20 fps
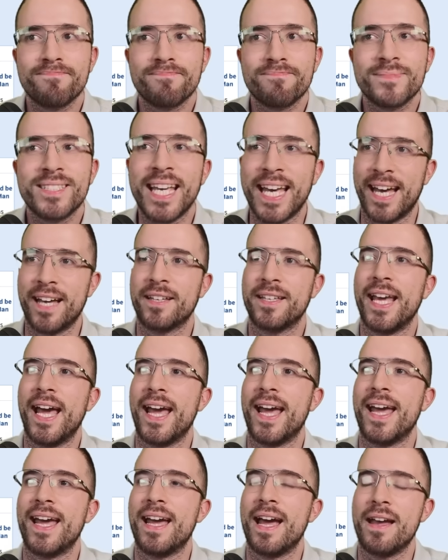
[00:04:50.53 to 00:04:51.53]

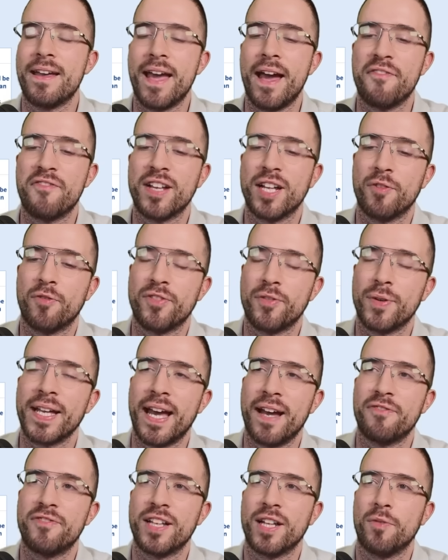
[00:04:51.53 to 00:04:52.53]
Yeah.
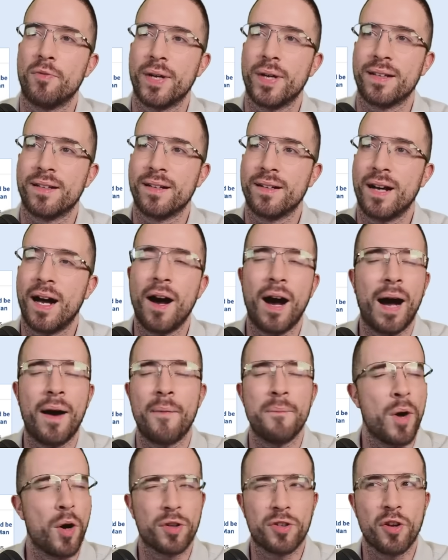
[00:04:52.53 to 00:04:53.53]
Villa win.
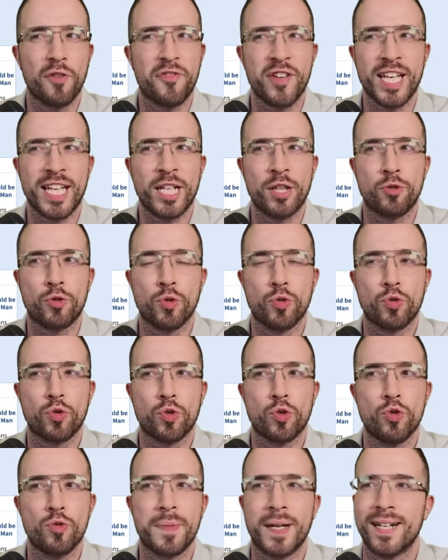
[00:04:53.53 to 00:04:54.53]
I'm also thinking
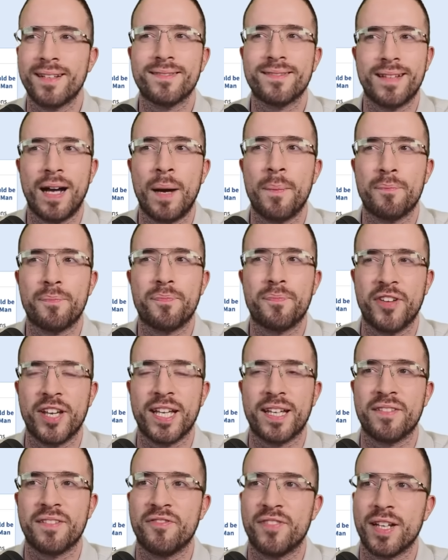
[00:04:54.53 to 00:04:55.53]
2-2, but I'm
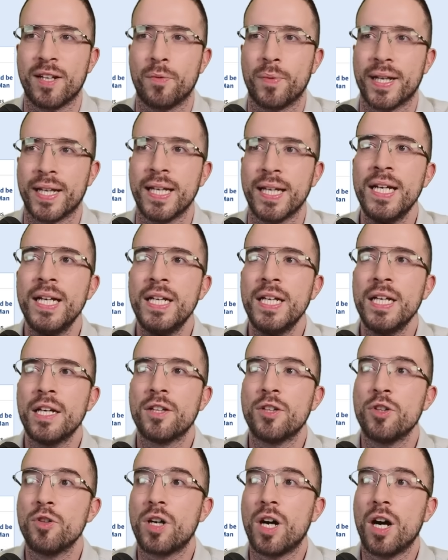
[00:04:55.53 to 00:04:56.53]
thinking Villa win.
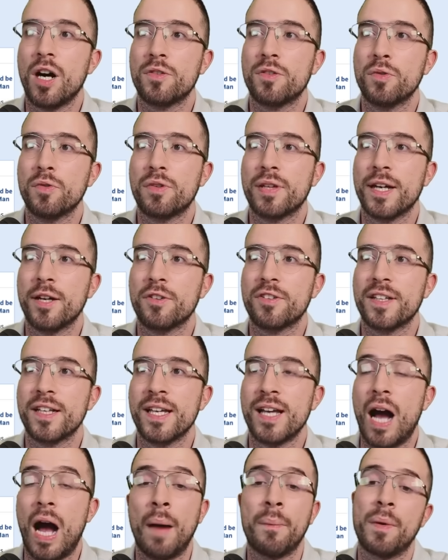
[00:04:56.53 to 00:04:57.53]
Newcastle,
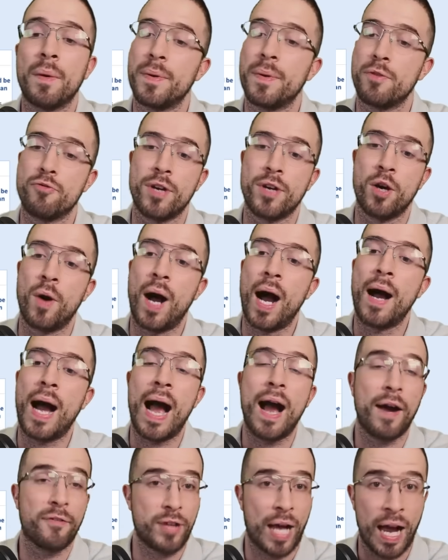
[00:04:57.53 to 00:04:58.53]
Chelsea, I'm going to be real. I
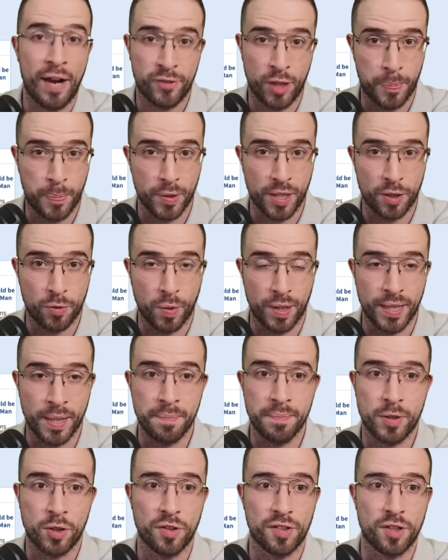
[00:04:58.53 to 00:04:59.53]
have to put this one
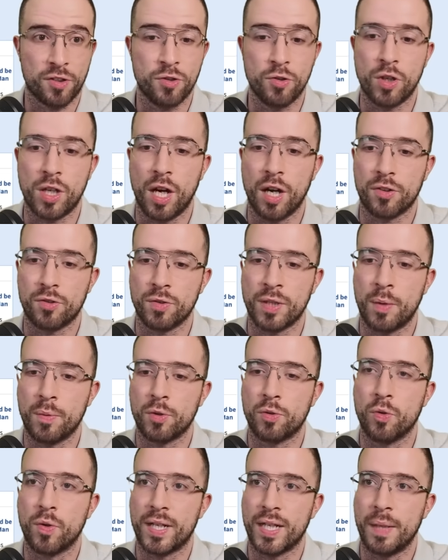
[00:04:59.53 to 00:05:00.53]
in because it's Newcastle that we're
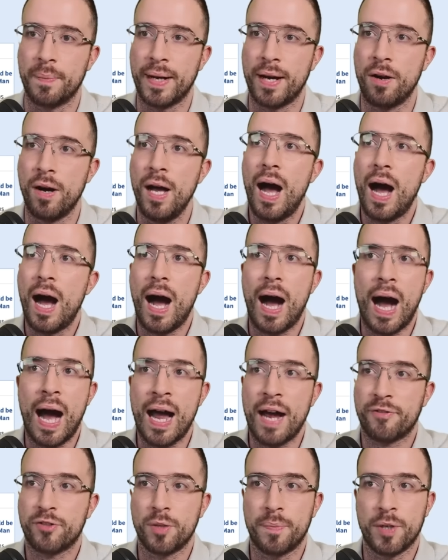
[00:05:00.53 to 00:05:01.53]
talking about. I
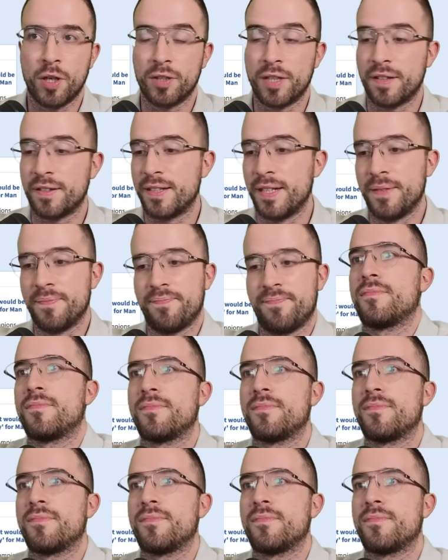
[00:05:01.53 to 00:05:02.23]
have to be honest here.